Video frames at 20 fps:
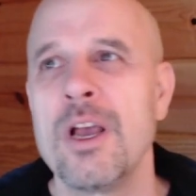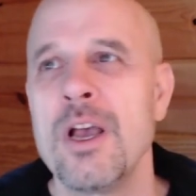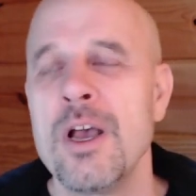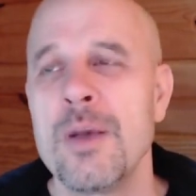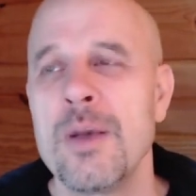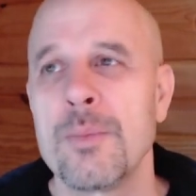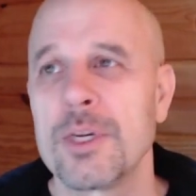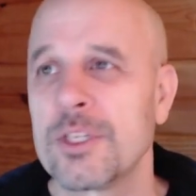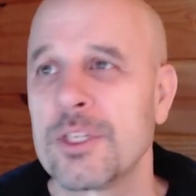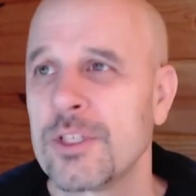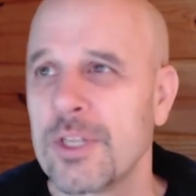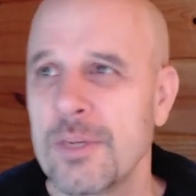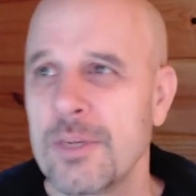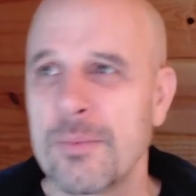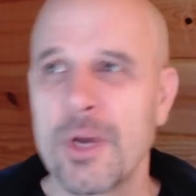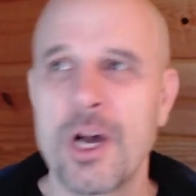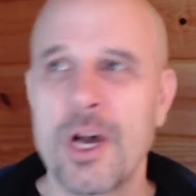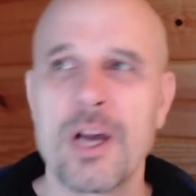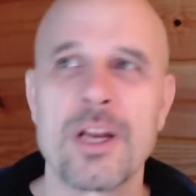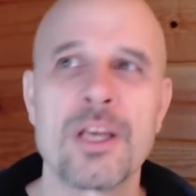But she
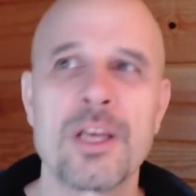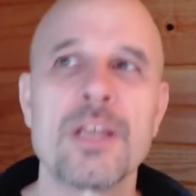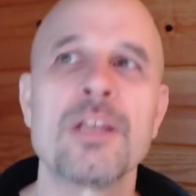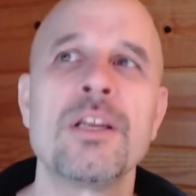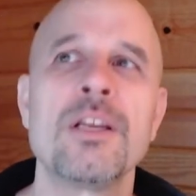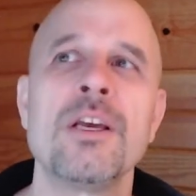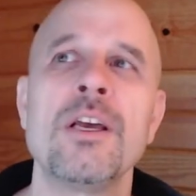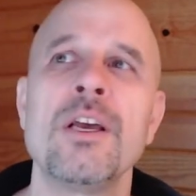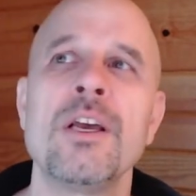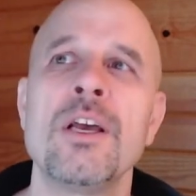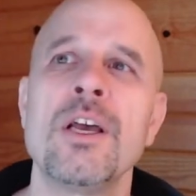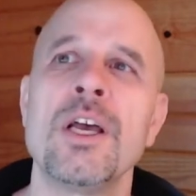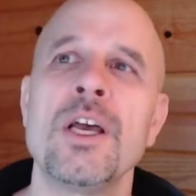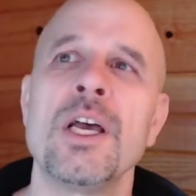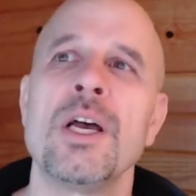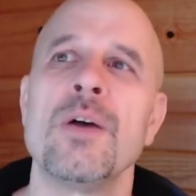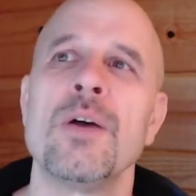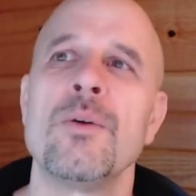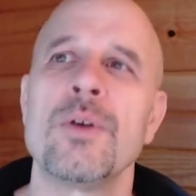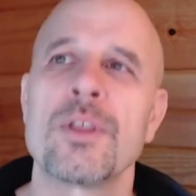bought it
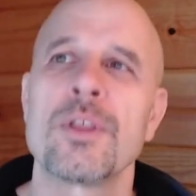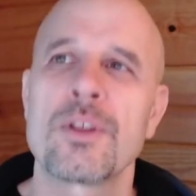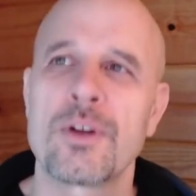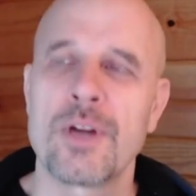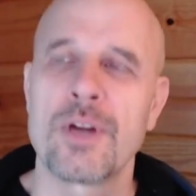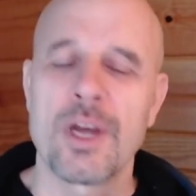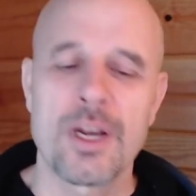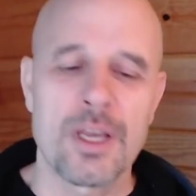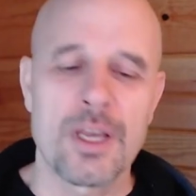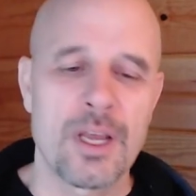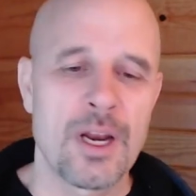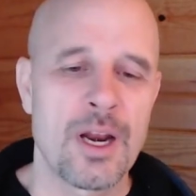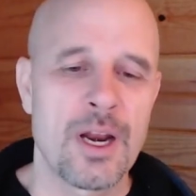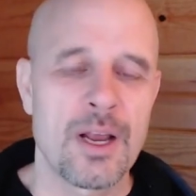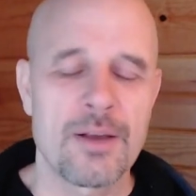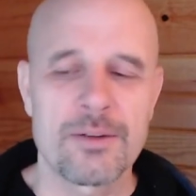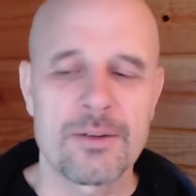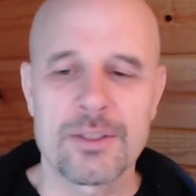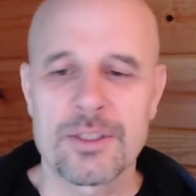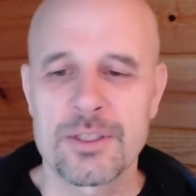with credit, and I
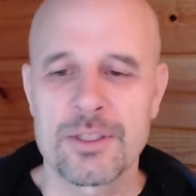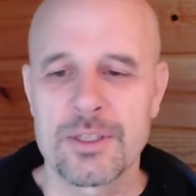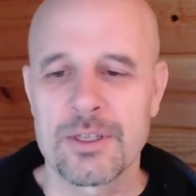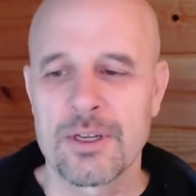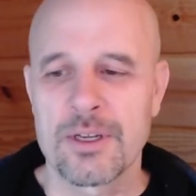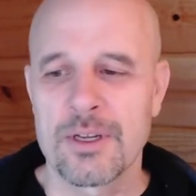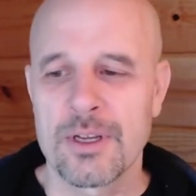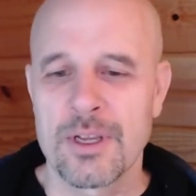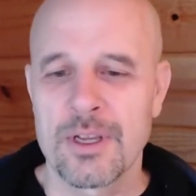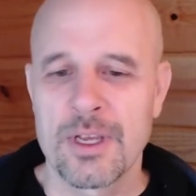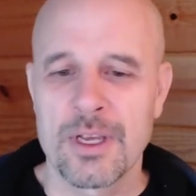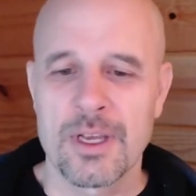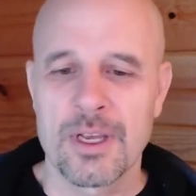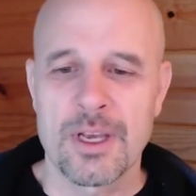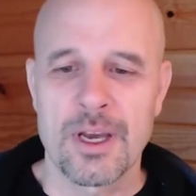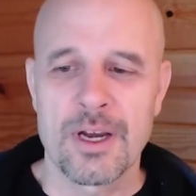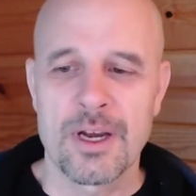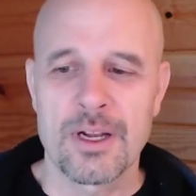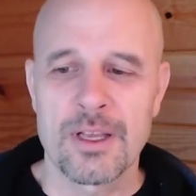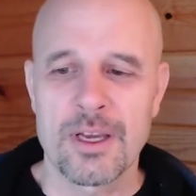was
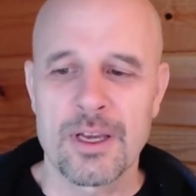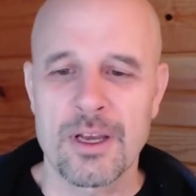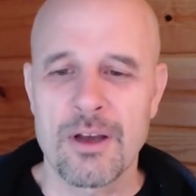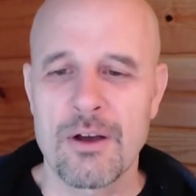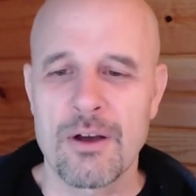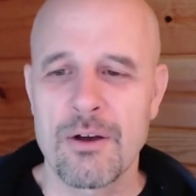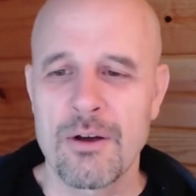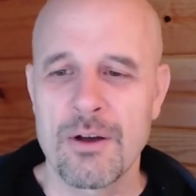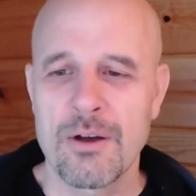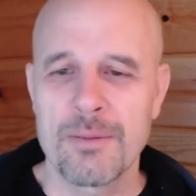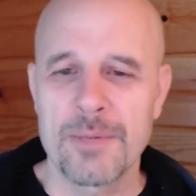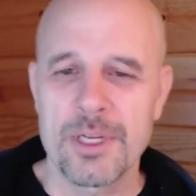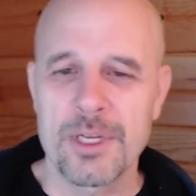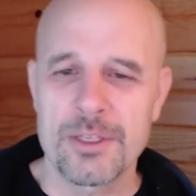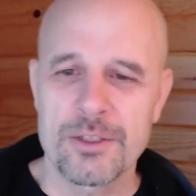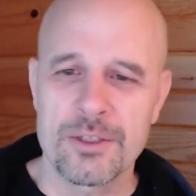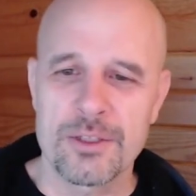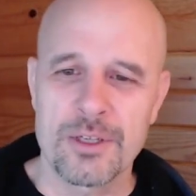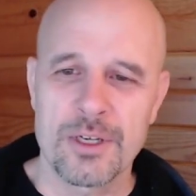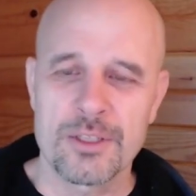kind of like, oh, I'm not
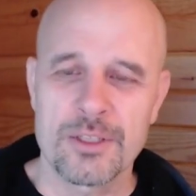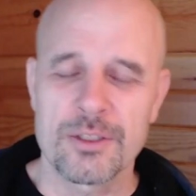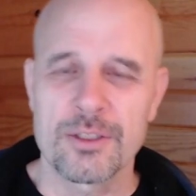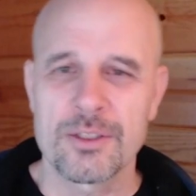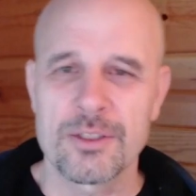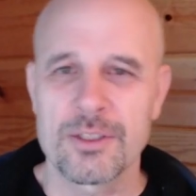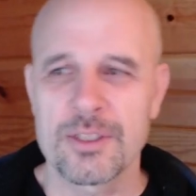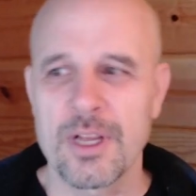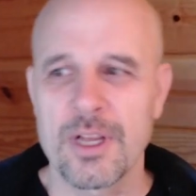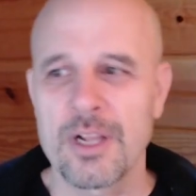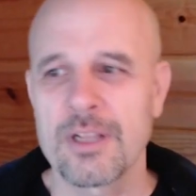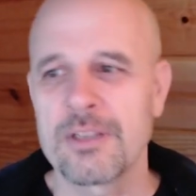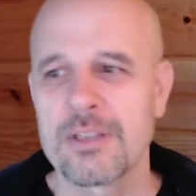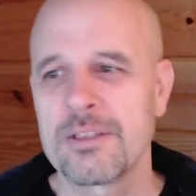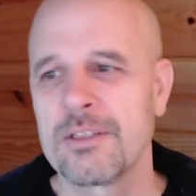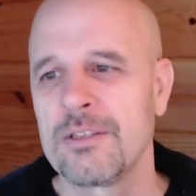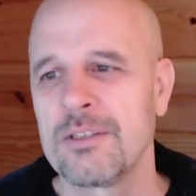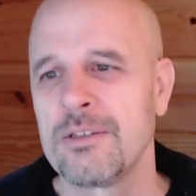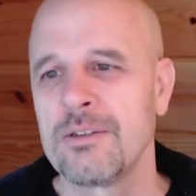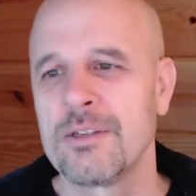sure I should sell it to
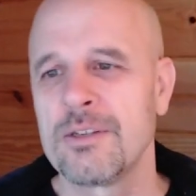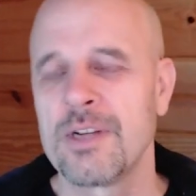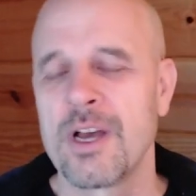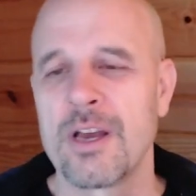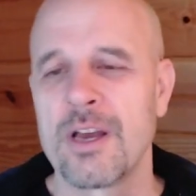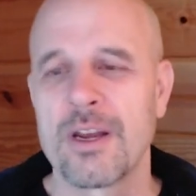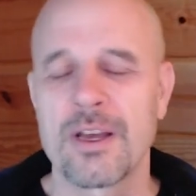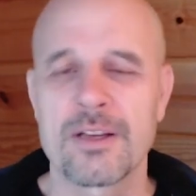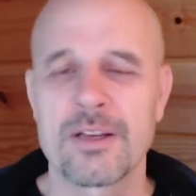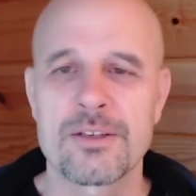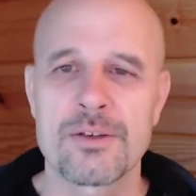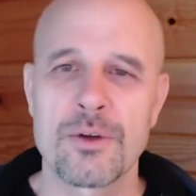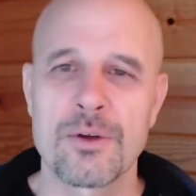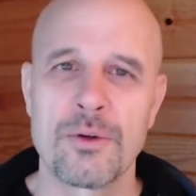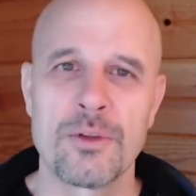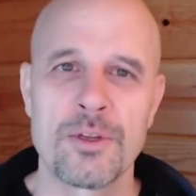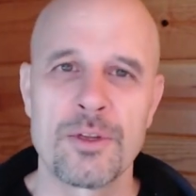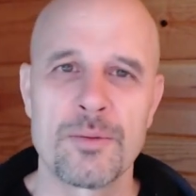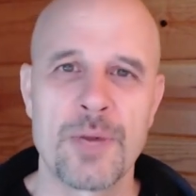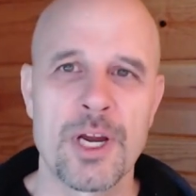you or not. And I got
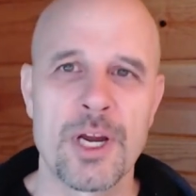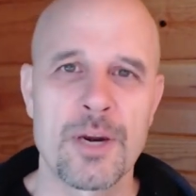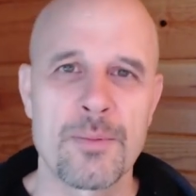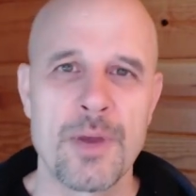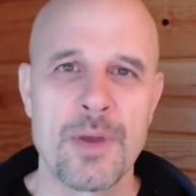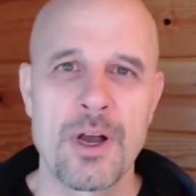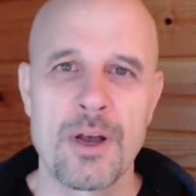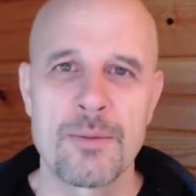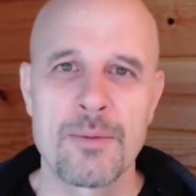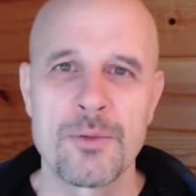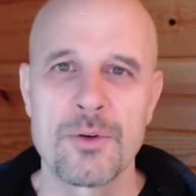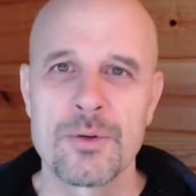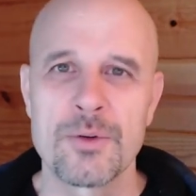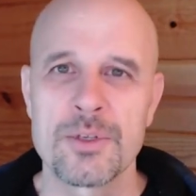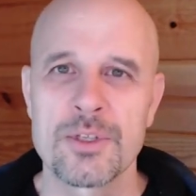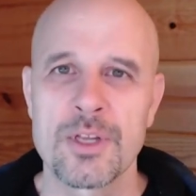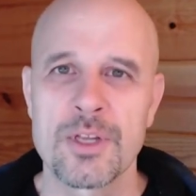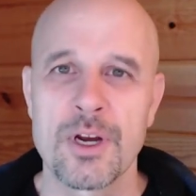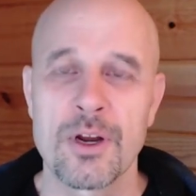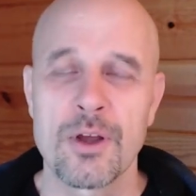scolded by her mom, who was
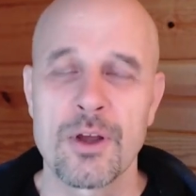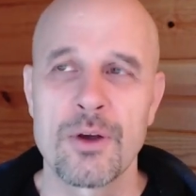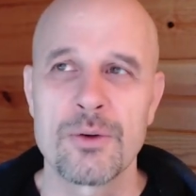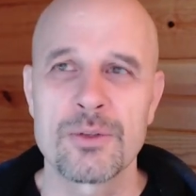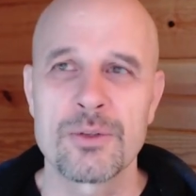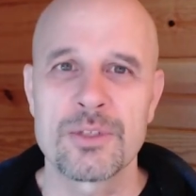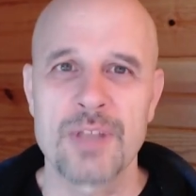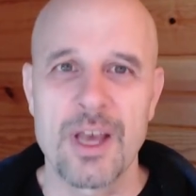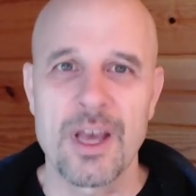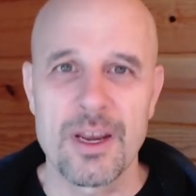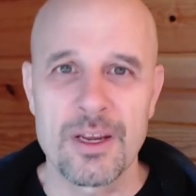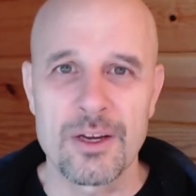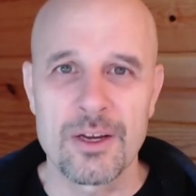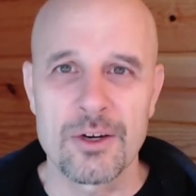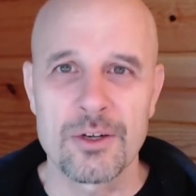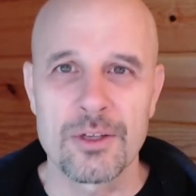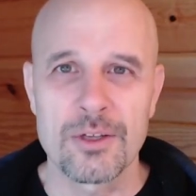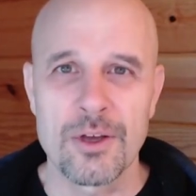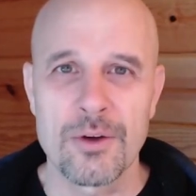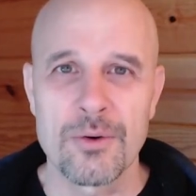there co-signing her
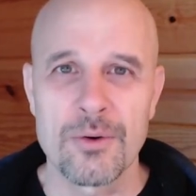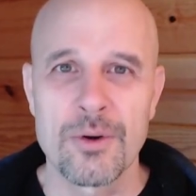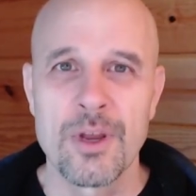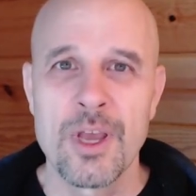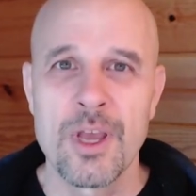loan.